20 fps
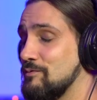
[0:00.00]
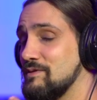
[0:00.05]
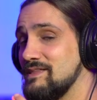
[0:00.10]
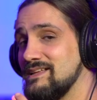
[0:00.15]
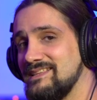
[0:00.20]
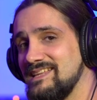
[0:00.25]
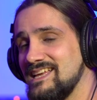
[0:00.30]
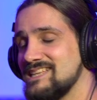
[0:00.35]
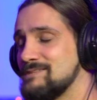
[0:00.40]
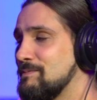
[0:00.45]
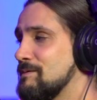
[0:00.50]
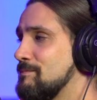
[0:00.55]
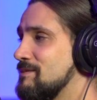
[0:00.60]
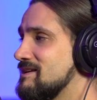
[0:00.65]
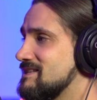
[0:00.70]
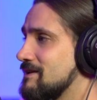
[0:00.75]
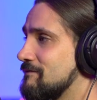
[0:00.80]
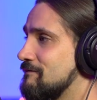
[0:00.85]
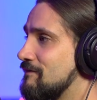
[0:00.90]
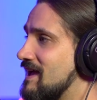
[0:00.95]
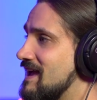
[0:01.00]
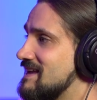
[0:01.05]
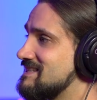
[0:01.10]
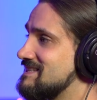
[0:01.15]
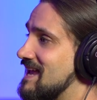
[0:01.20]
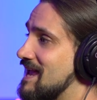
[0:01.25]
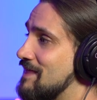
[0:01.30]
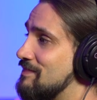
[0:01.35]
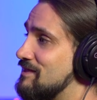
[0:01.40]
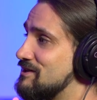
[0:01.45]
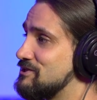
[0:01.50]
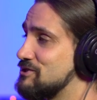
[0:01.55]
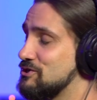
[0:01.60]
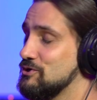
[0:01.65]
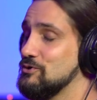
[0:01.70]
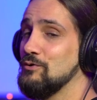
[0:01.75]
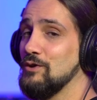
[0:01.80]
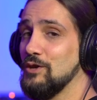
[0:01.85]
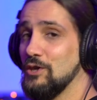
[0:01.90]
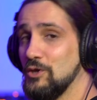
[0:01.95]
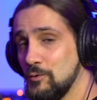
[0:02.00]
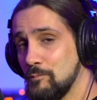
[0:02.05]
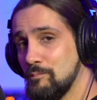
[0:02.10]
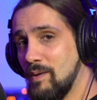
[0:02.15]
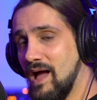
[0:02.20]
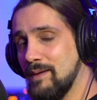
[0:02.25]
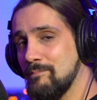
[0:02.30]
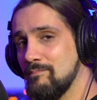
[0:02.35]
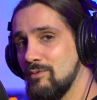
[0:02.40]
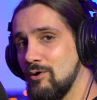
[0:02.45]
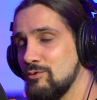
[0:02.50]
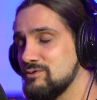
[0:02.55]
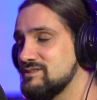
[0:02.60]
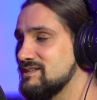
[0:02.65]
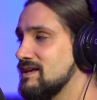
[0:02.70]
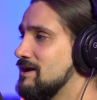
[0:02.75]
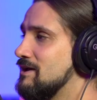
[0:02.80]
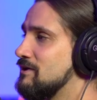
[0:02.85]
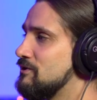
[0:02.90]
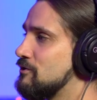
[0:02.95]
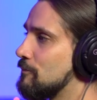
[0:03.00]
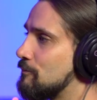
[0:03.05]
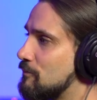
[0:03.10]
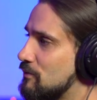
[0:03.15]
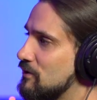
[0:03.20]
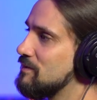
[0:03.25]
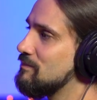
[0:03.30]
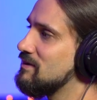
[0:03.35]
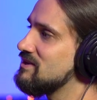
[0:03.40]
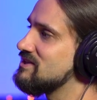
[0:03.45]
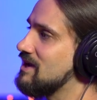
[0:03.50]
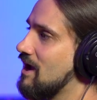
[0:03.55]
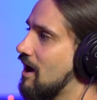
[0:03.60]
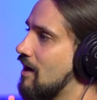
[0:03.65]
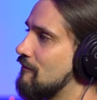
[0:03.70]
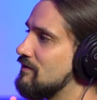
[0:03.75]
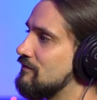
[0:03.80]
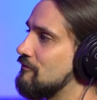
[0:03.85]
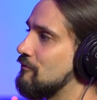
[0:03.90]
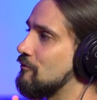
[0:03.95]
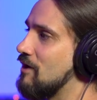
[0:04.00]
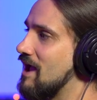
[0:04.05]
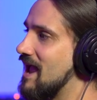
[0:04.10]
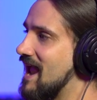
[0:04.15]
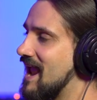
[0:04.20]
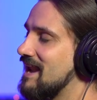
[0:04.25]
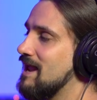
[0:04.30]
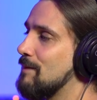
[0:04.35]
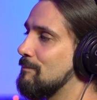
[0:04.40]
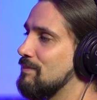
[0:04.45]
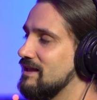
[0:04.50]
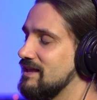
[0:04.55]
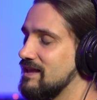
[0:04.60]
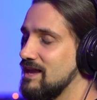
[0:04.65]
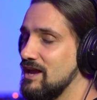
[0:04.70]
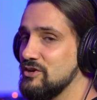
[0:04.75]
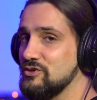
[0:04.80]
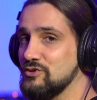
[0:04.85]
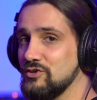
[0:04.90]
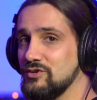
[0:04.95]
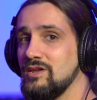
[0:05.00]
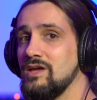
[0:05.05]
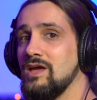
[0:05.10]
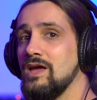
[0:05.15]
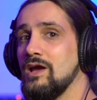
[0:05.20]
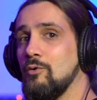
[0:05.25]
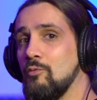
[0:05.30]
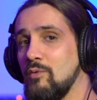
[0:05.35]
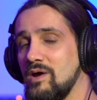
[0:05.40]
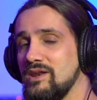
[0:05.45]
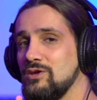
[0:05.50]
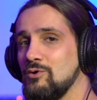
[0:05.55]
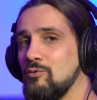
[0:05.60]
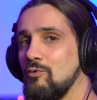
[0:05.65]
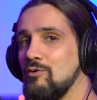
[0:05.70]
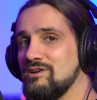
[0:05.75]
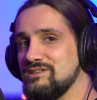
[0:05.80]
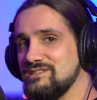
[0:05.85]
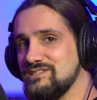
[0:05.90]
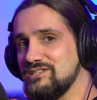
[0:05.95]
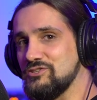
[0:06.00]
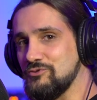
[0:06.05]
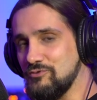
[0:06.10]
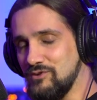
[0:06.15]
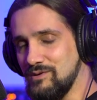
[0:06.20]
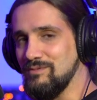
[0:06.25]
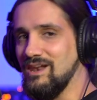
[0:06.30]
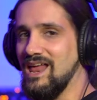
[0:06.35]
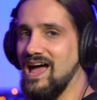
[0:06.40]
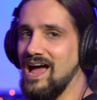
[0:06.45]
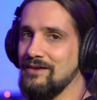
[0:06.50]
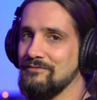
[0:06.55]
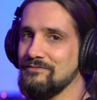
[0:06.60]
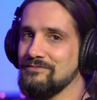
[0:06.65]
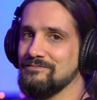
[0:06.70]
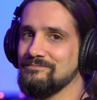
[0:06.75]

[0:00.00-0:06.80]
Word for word: with the DSP MixFX and the two loopback modes, you're pretty much covered for any application when you want to stream live.